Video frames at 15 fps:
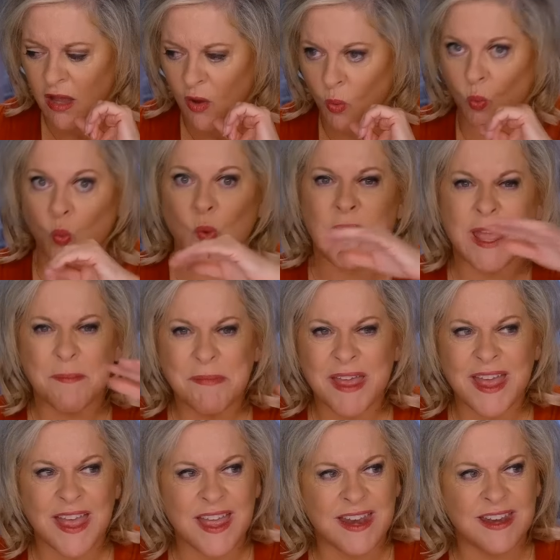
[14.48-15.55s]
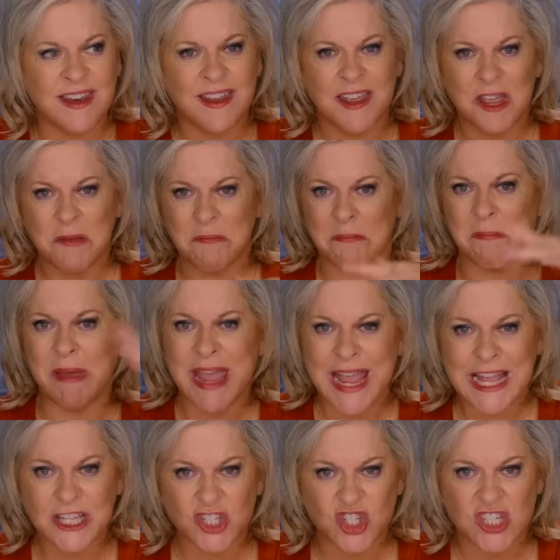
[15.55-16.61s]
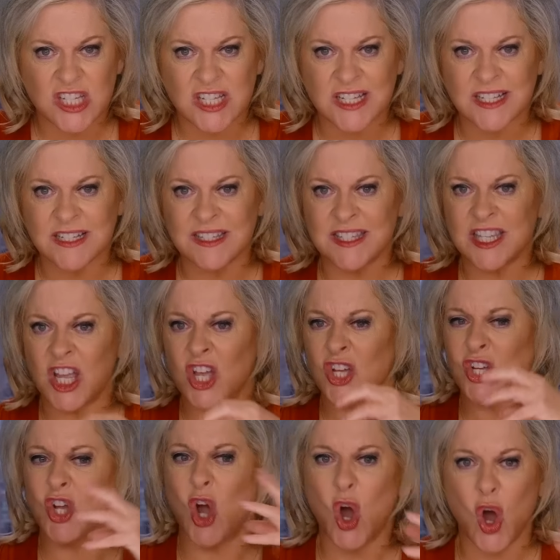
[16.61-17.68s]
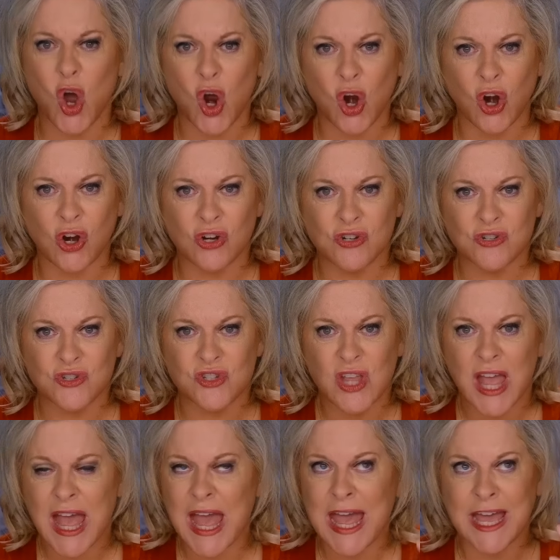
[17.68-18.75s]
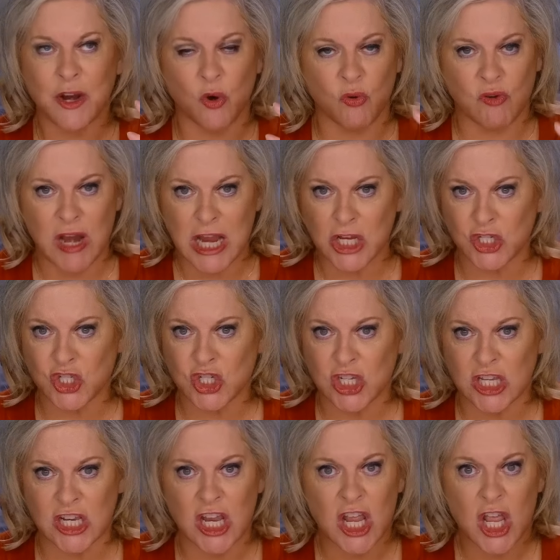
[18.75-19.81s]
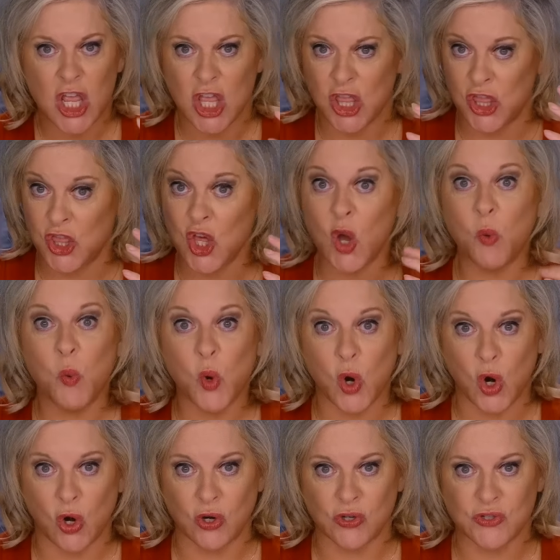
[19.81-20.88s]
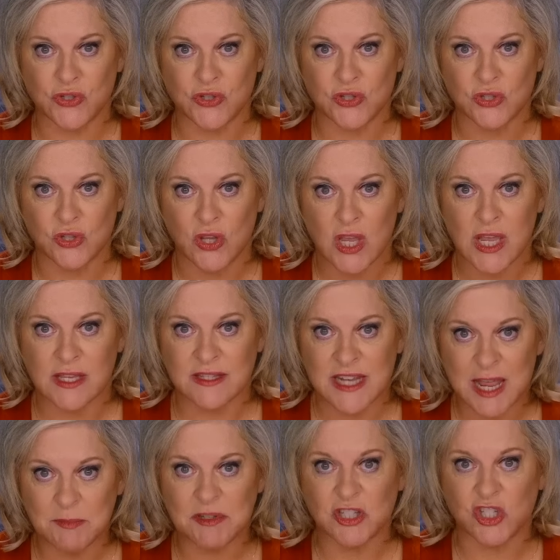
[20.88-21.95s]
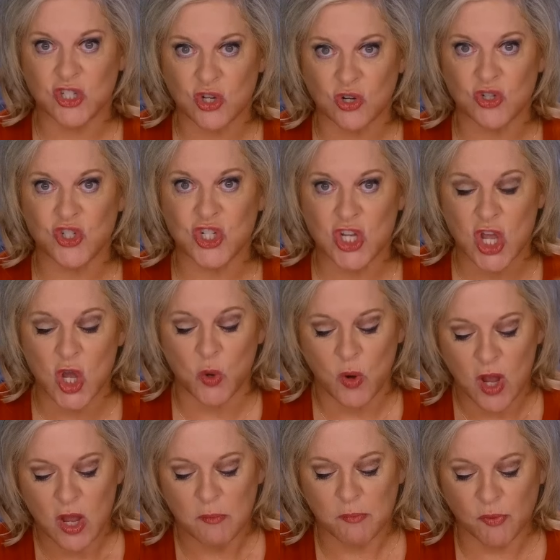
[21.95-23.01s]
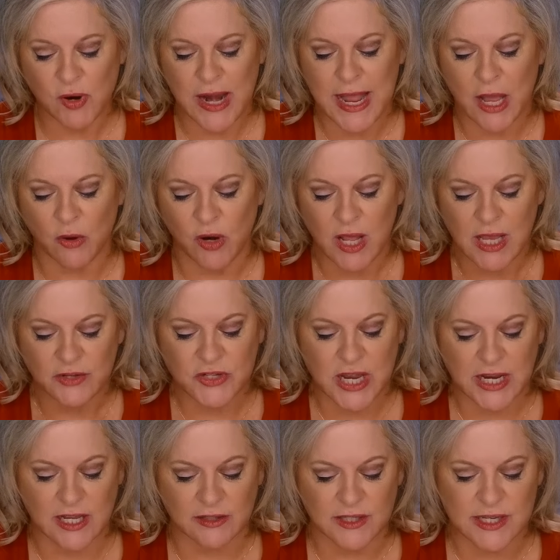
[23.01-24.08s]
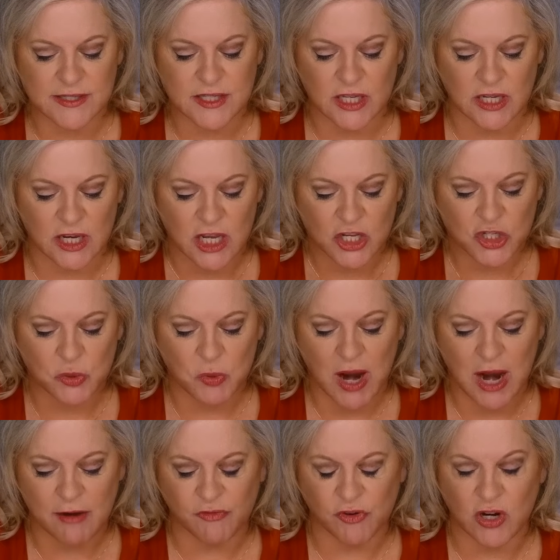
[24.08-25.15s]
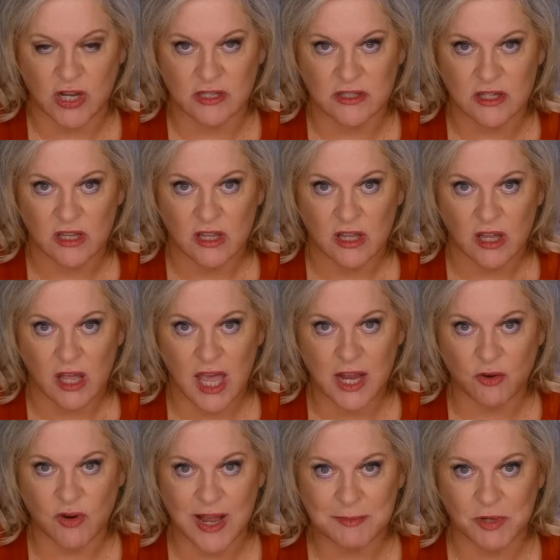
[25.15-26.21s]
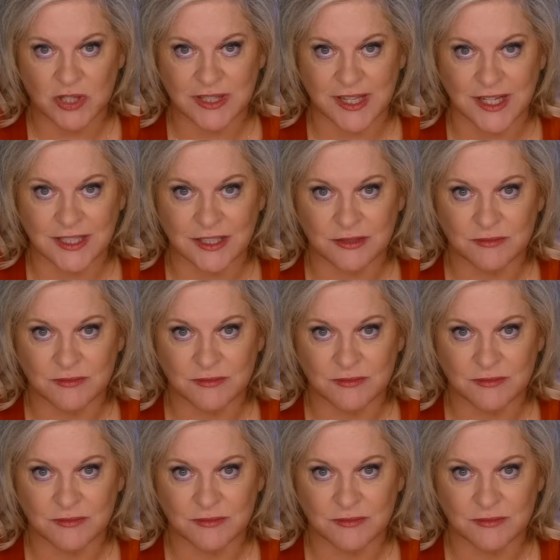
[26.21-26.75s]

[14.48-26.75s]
women, mansions, cars, adoration, the works. His name is Sergio Brown. Take a listen to our friends at Crime Online.